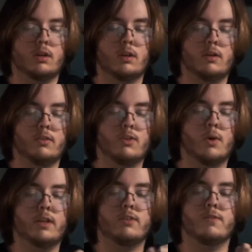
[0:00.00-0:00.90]
So
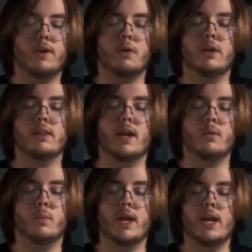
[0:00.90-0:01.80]
it's very
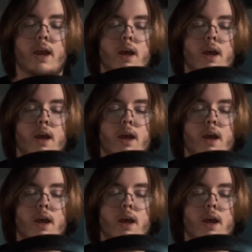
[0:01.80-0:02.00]
lightweight,